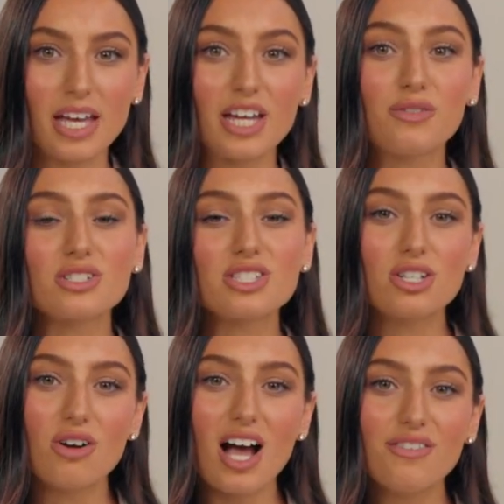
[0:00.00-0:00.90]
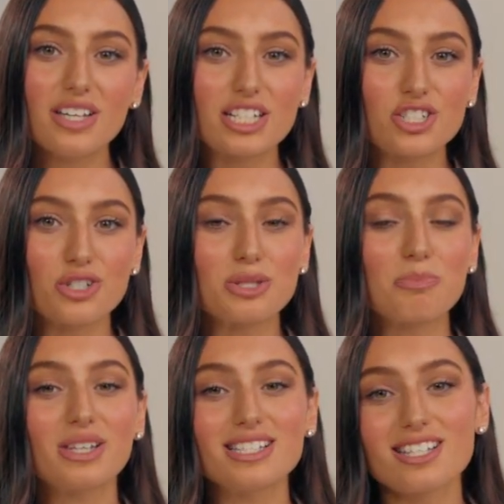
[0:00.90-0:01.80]
If you're still having issues,
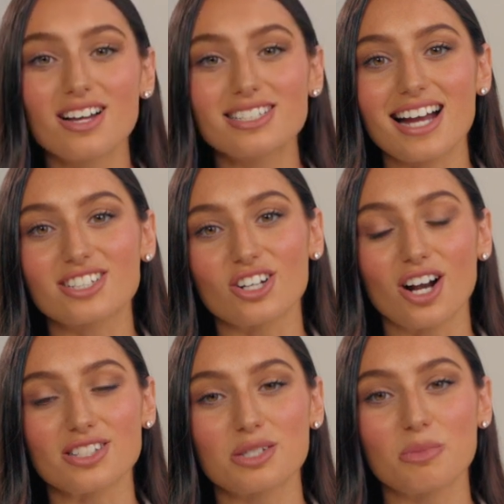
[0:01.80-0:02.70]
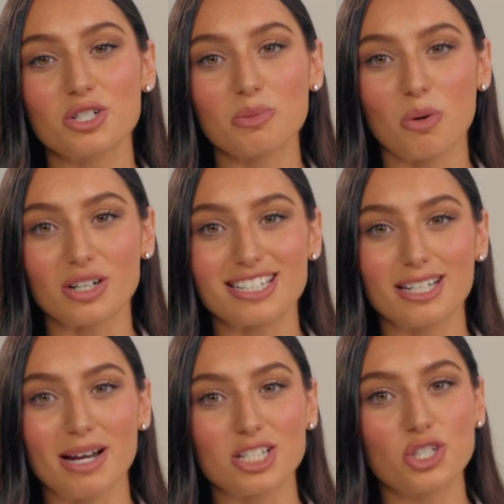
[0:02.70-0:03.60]
please contact our customer support
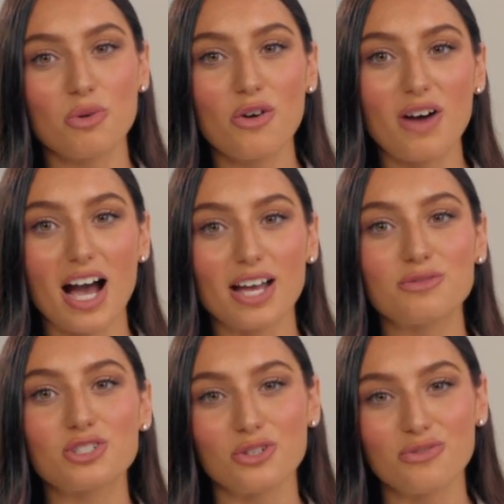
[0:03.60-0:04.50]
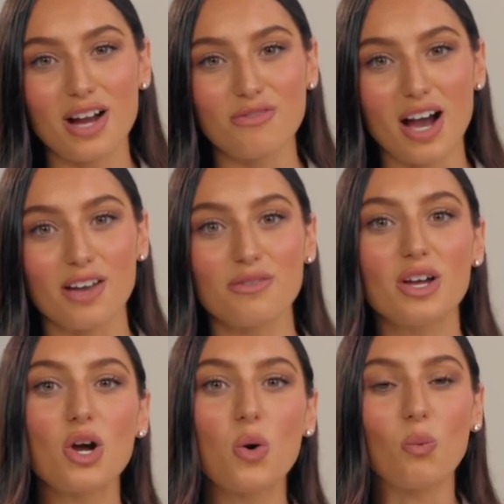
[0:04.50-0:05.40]
team at
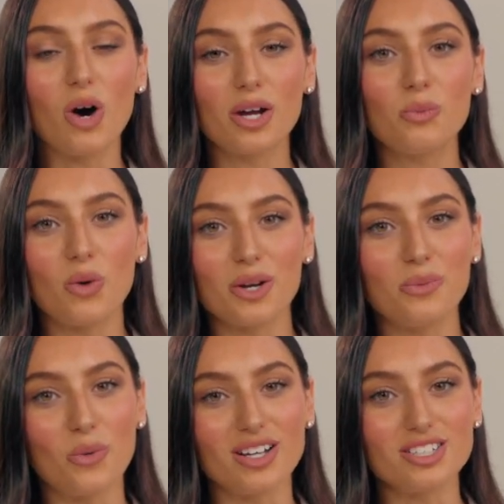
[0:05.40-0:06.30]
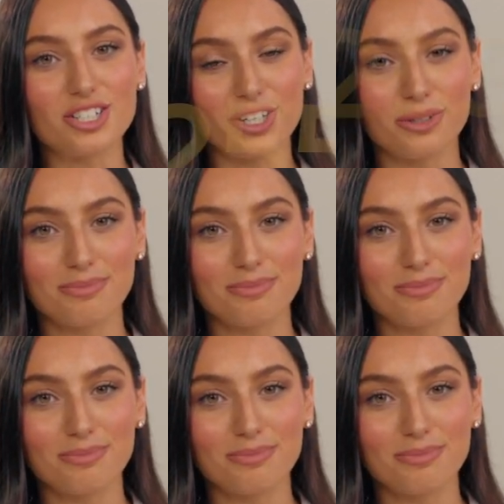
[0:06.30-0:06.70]
205-255-1112.